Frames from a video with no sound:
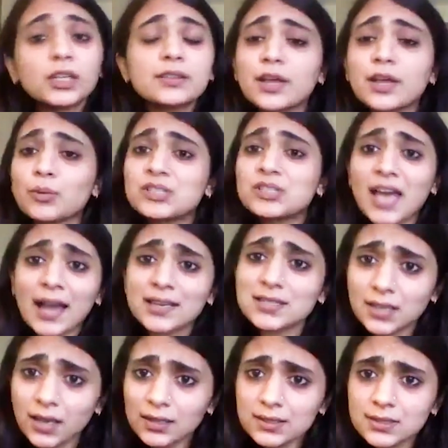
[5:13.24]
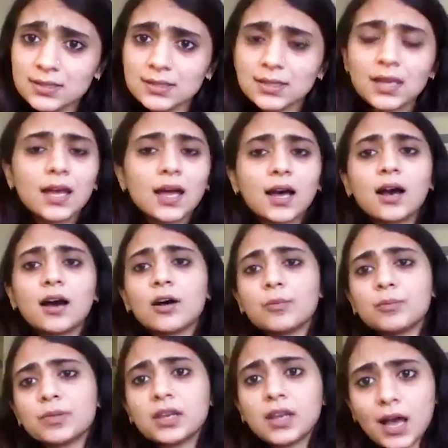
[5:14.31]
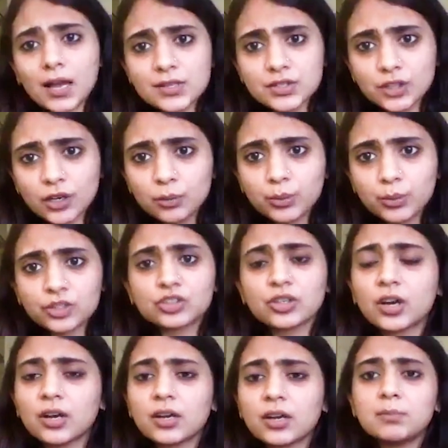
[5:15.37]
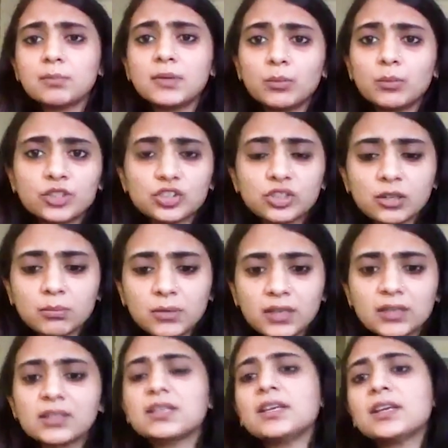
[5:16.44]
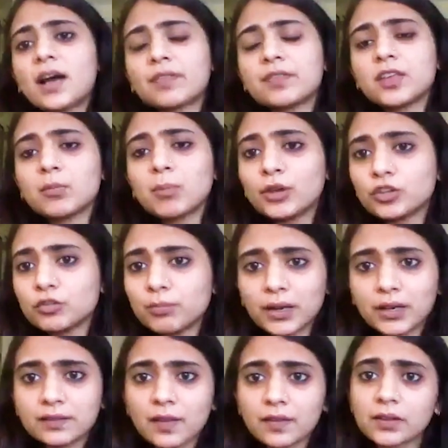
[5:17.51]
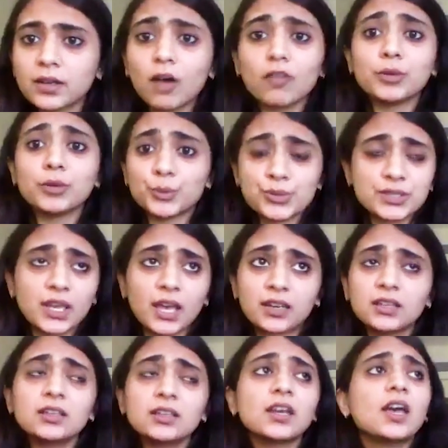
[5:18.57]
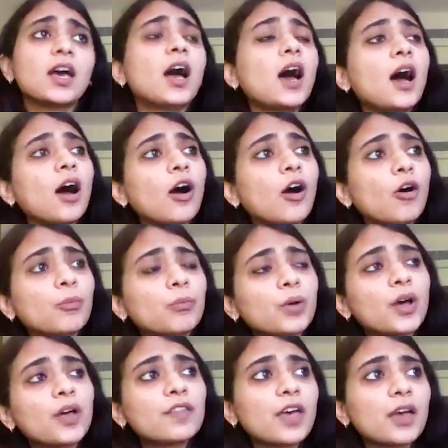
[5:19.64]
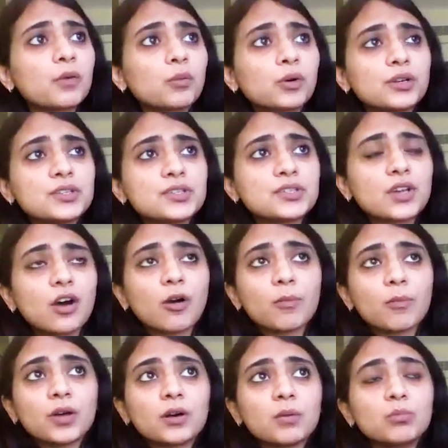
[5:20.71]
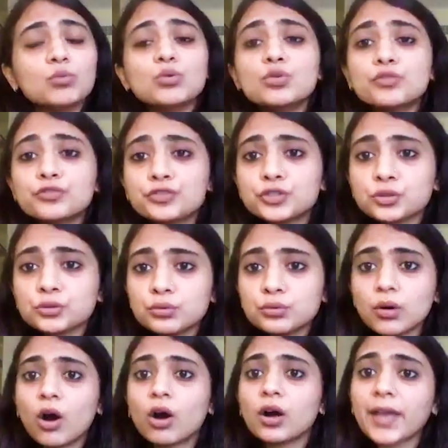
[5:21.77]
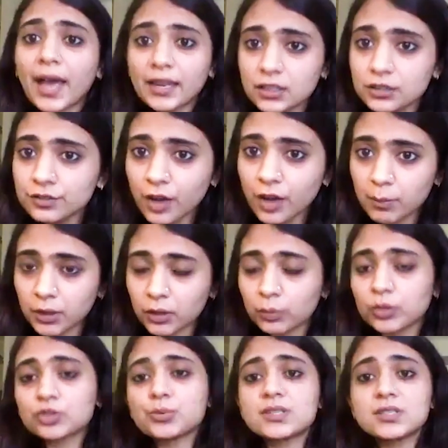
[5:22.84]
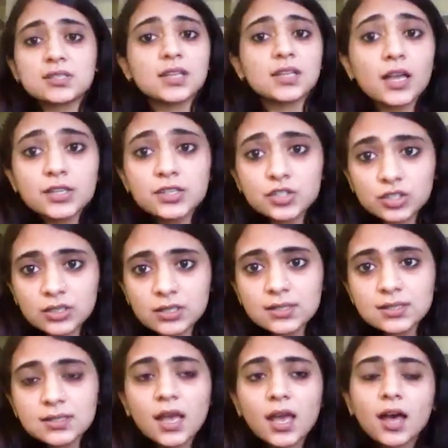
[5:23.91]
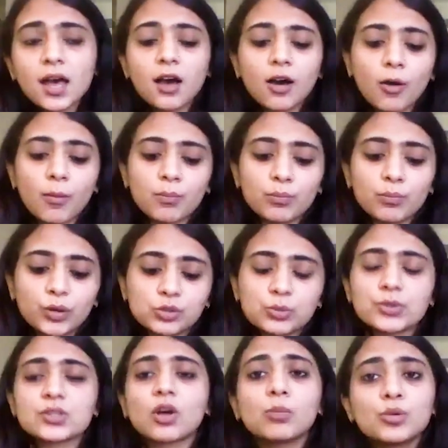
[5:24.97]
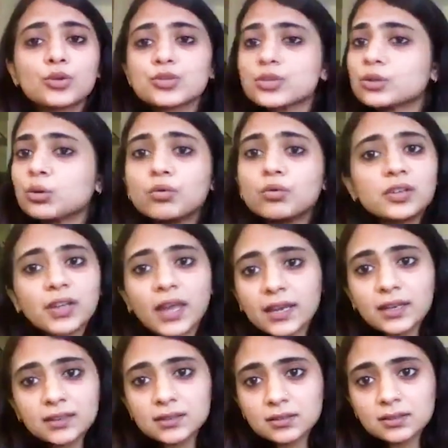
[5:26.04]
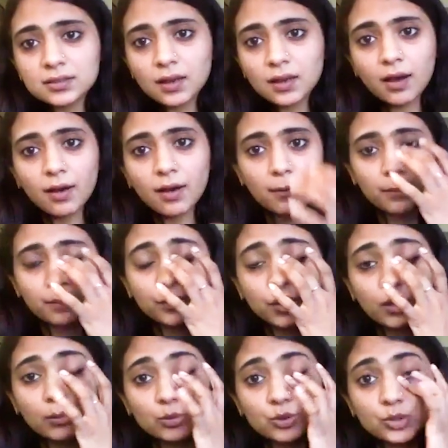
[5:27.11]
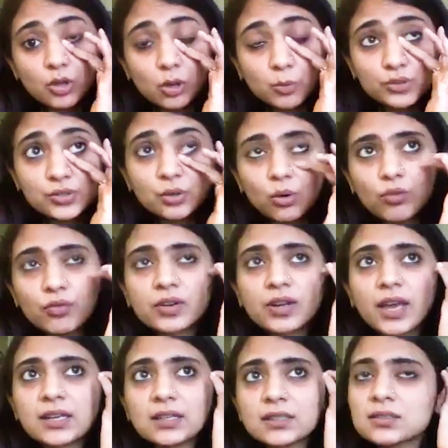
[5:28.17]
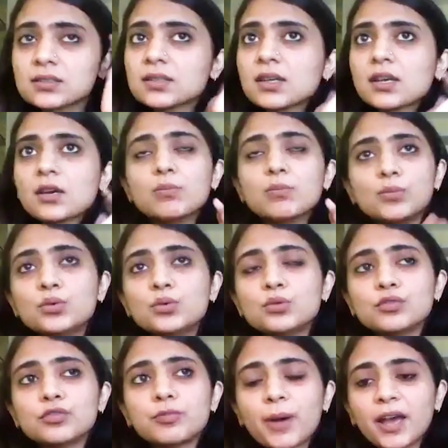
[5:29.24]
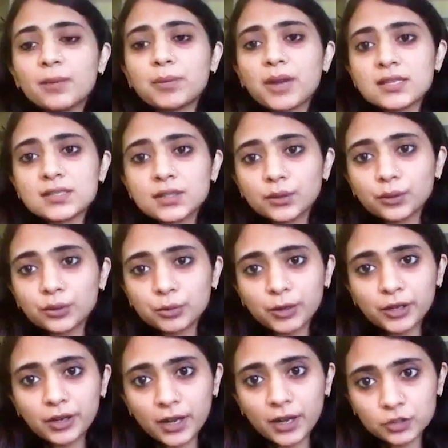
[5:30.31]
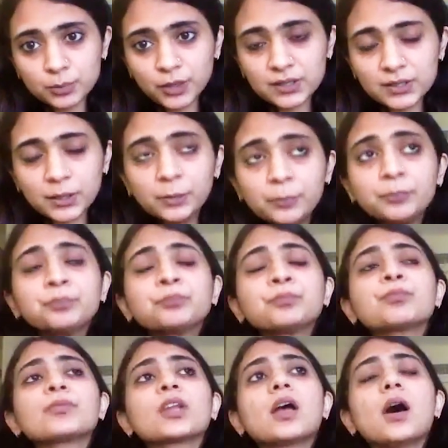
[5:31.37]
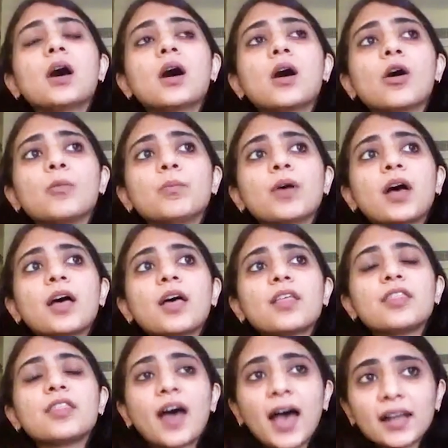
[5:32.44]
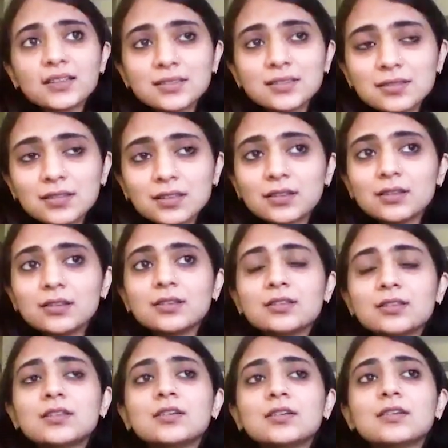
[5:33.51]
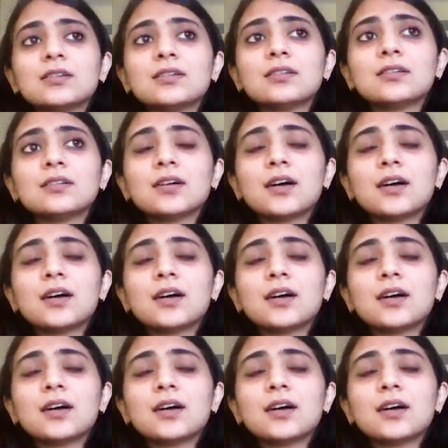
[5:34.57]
there were tax cuts um, last year, which, which immediately cut the amount of money that the government was getting. Um, there was um, a move to organic farming, which was disastrous, um, which was almost an overnight, um, which was almost an overnight move by President Gotabaya Rajapaksa. Um, that the the